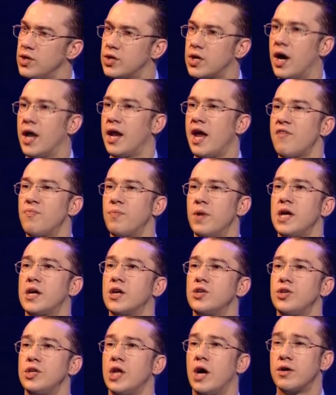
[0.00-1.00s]
you can't have me,
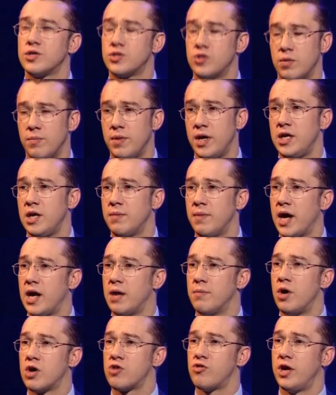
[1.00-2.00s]
because you know it's not me and you're making
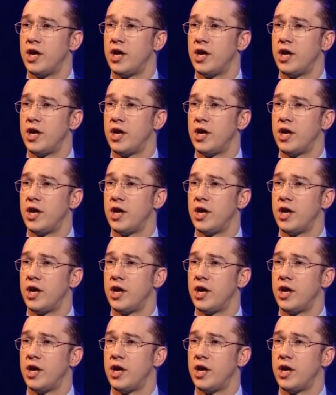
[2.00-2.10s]
a mockery